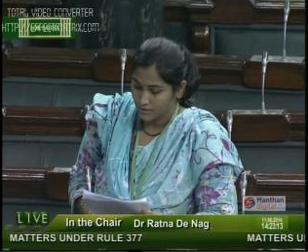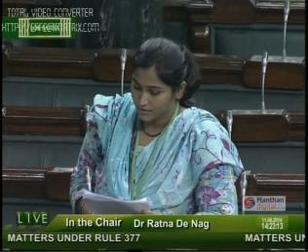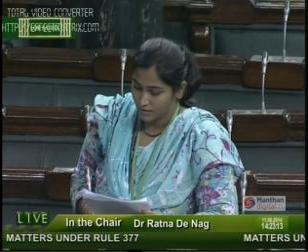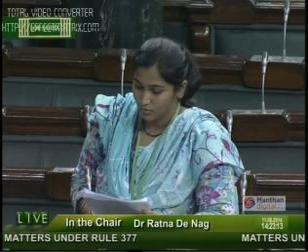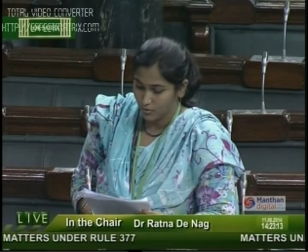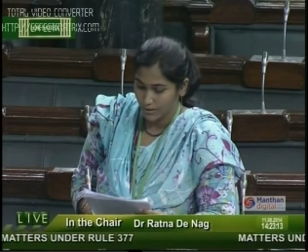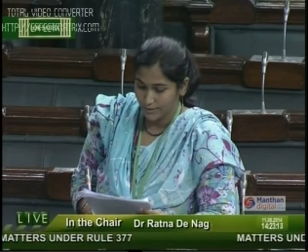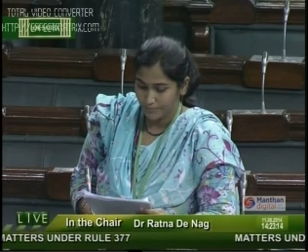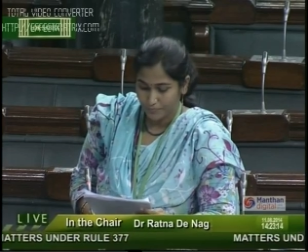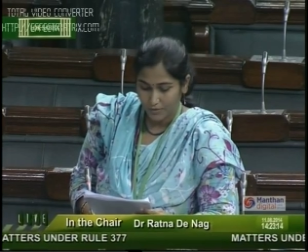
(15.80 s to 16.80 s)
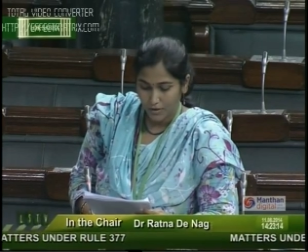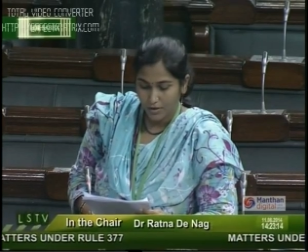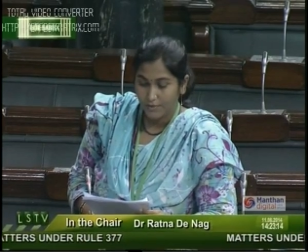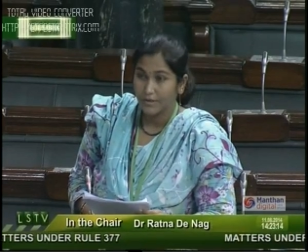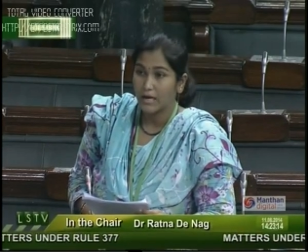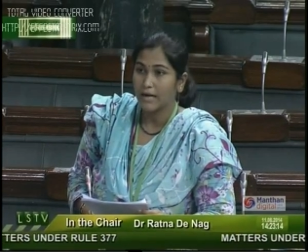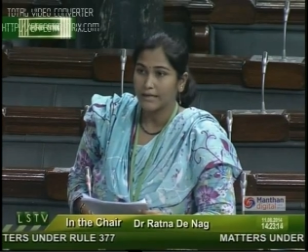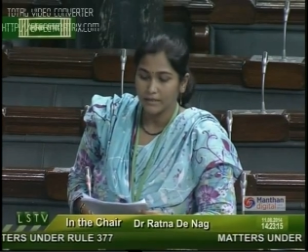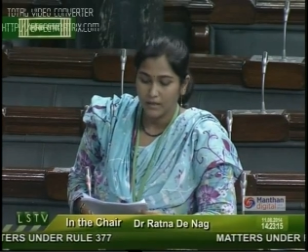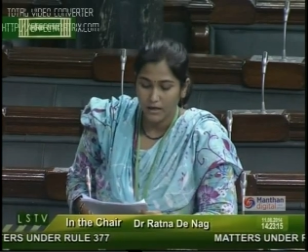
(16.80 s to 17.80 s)
district Hooghly
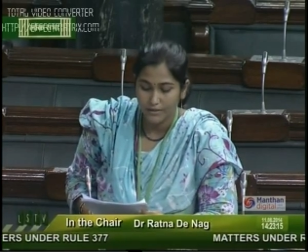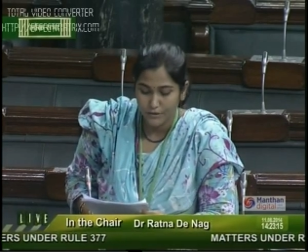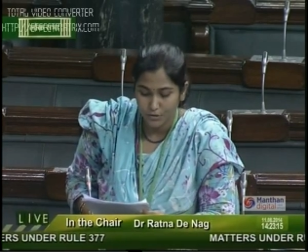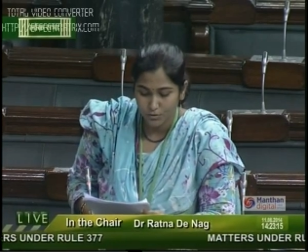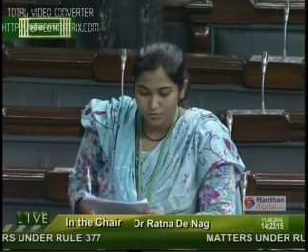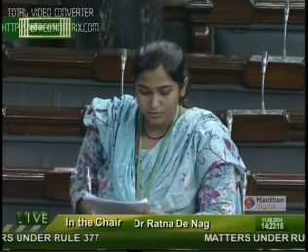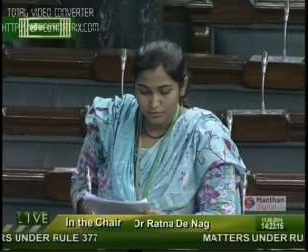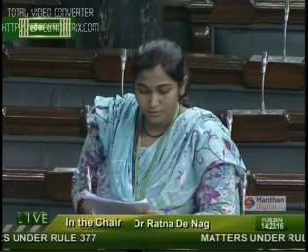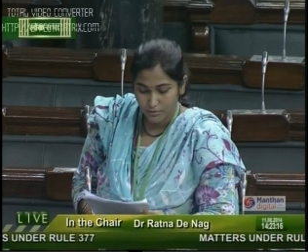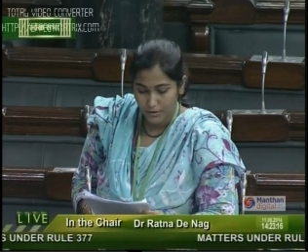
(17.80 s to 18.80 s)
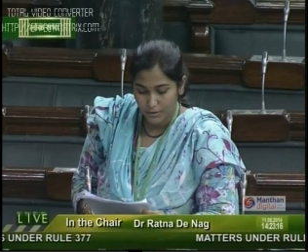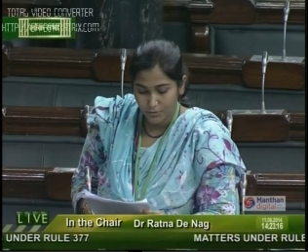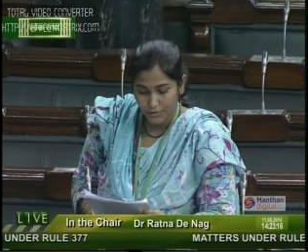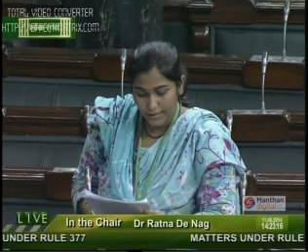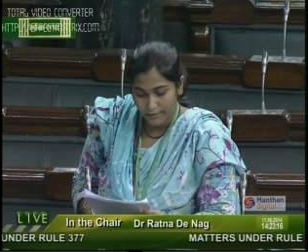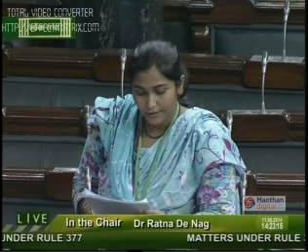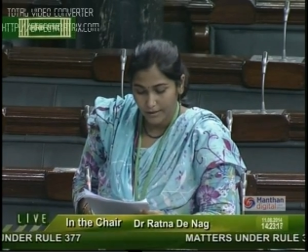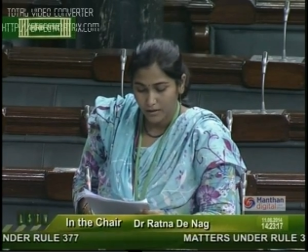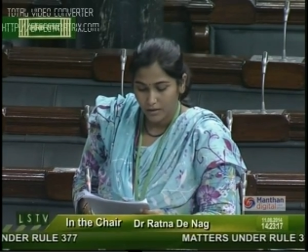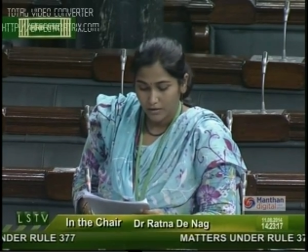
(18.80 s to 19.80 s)
regarding a new, new
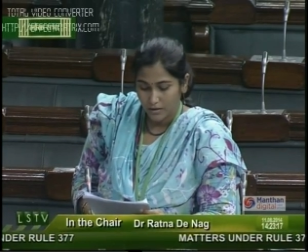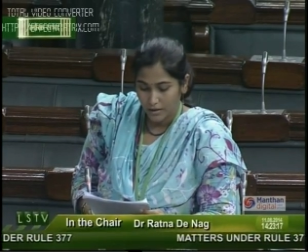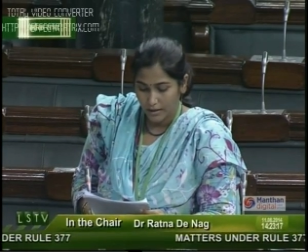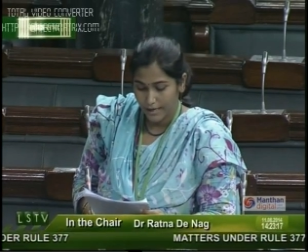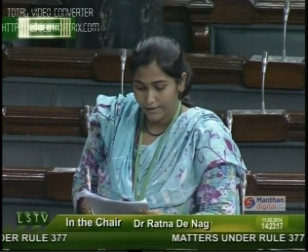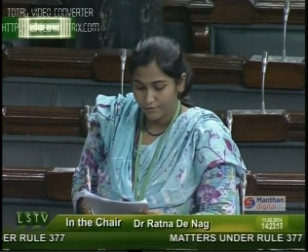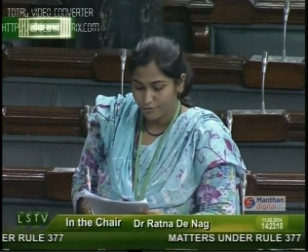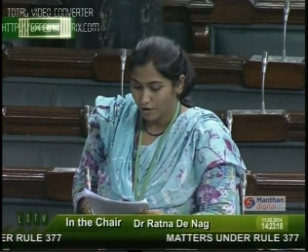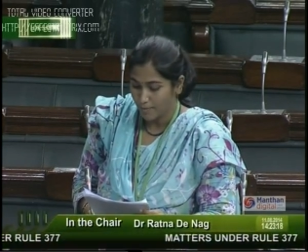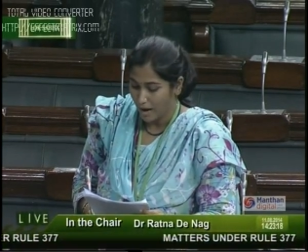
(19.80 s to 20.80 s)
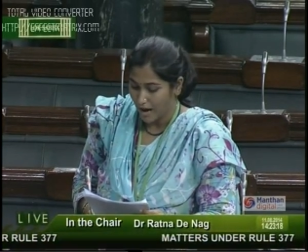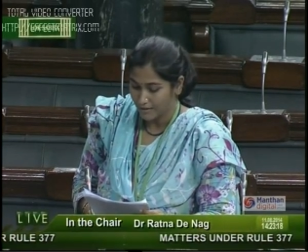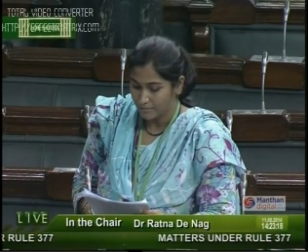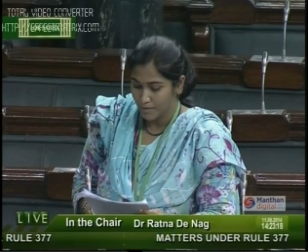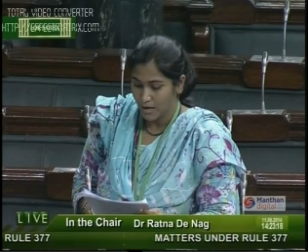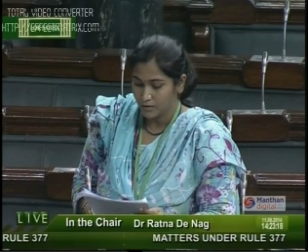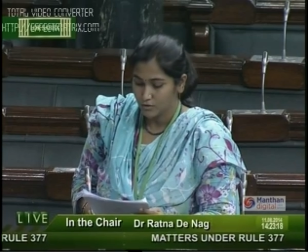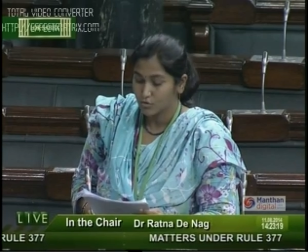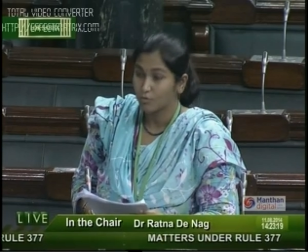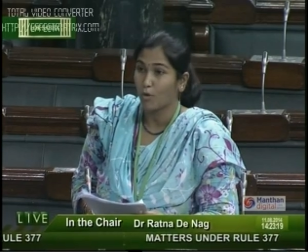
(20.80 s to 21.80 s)
railway line from
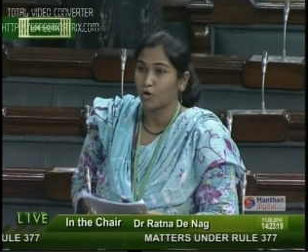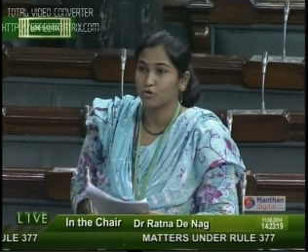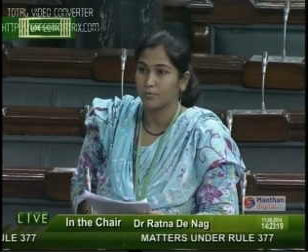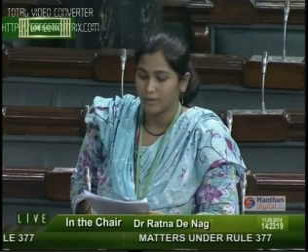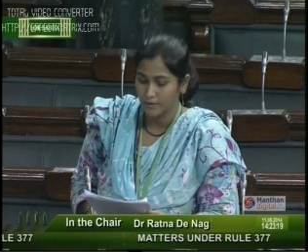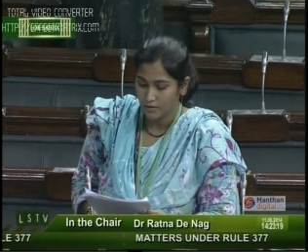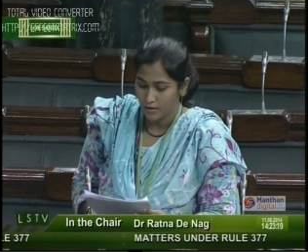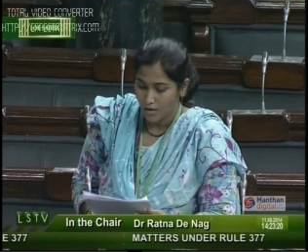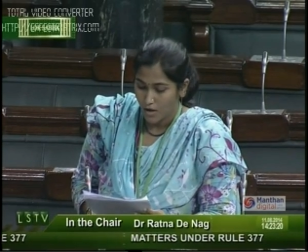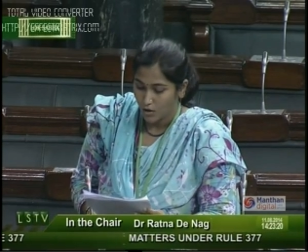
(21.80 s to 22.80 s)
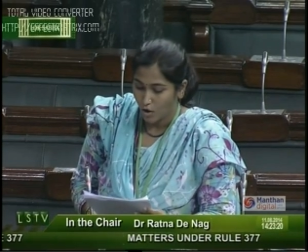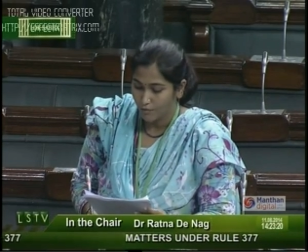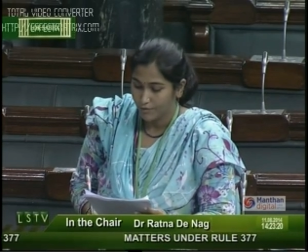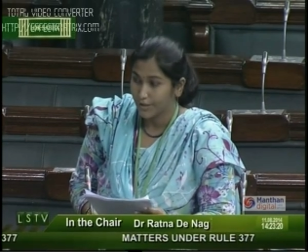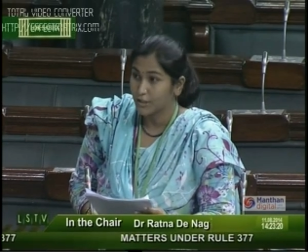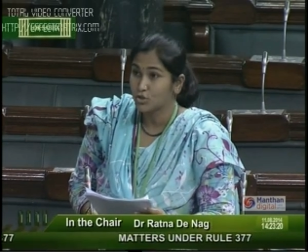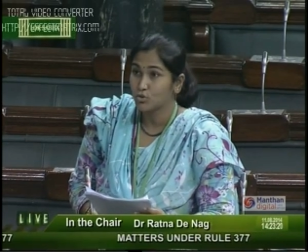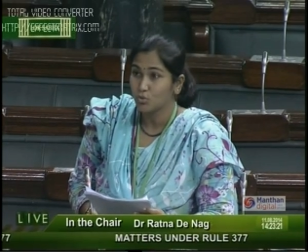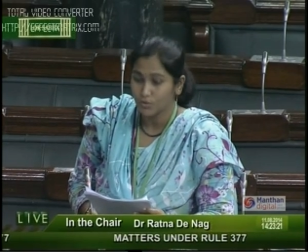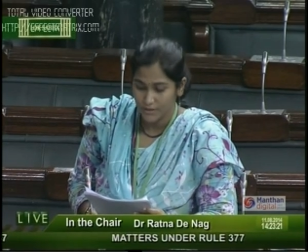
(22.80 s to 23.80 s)
Arambagh to Bardhaman
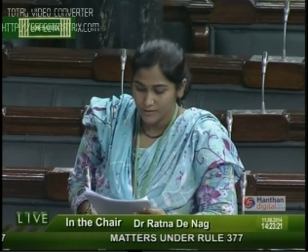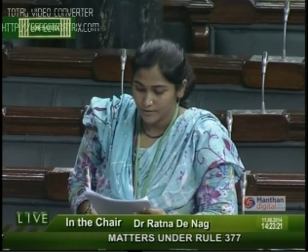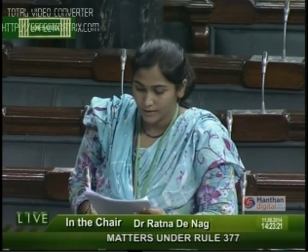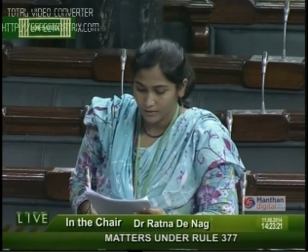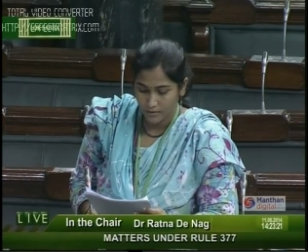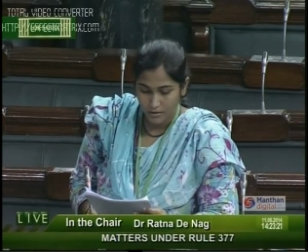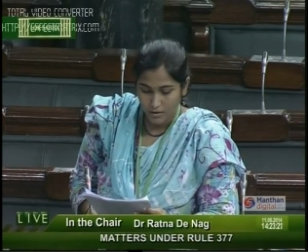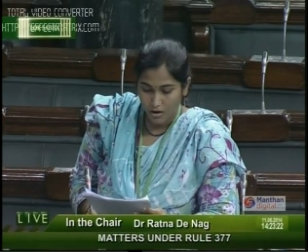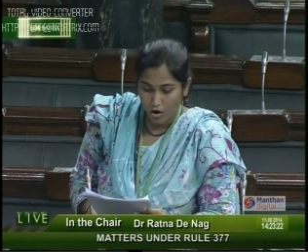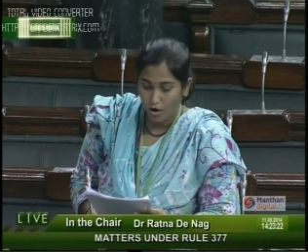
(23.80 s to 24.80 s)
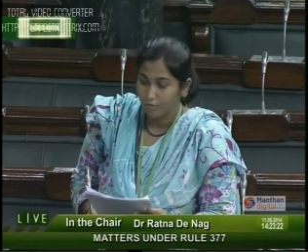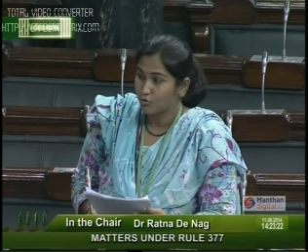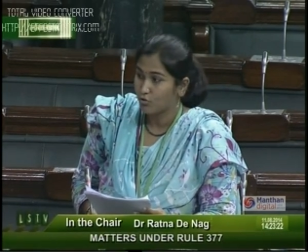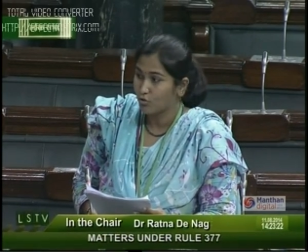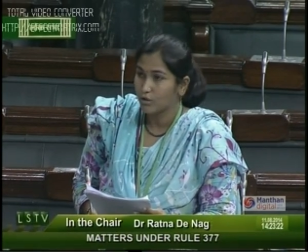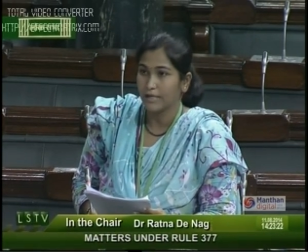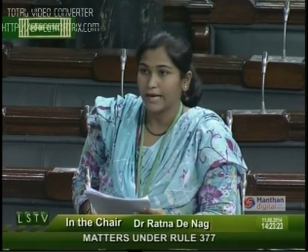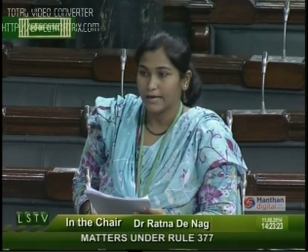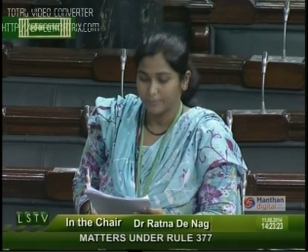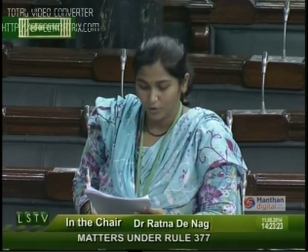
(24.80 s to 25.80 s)
covering two districts of Hooghly
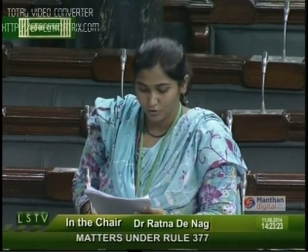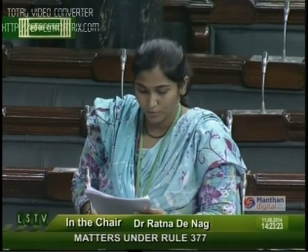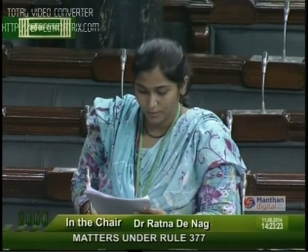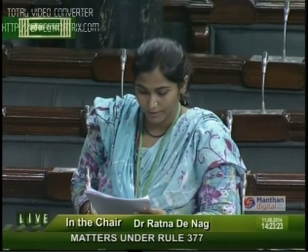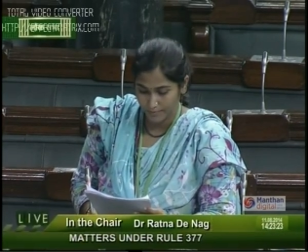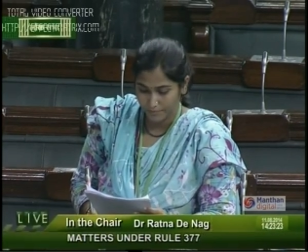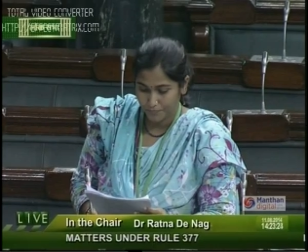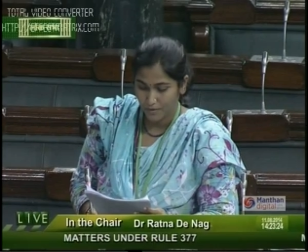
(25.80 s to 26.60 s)
and Bardhaman.